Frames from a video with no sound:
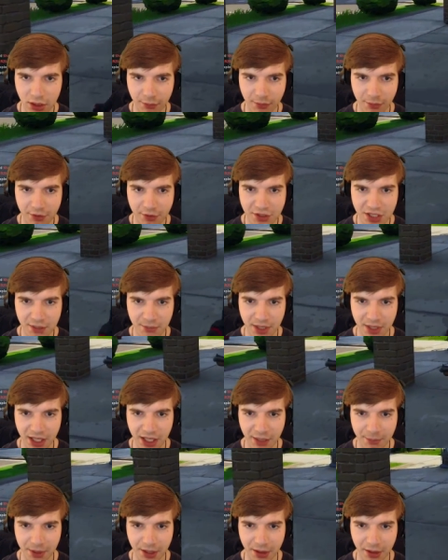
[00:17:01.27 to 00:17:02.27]
If there's
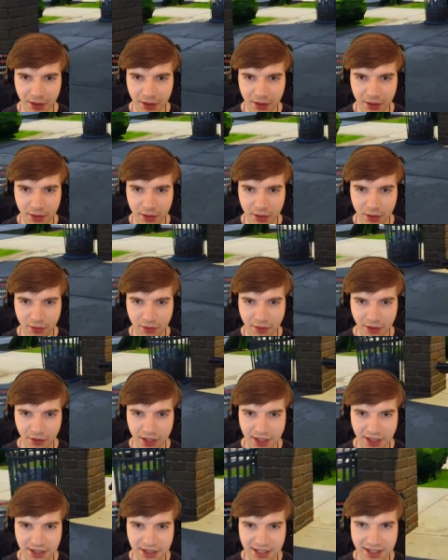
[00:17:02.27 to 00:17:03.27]
somebody up here.
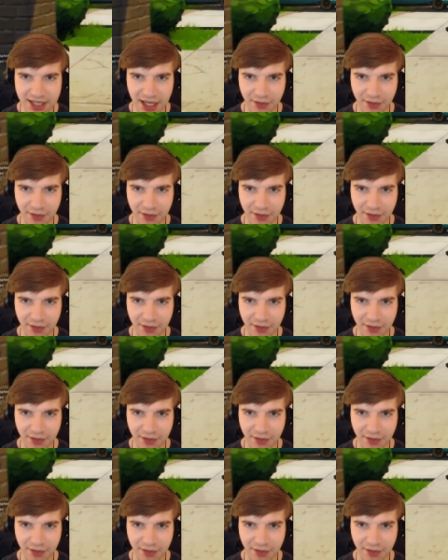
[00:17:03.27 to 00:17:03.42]
There he is. He's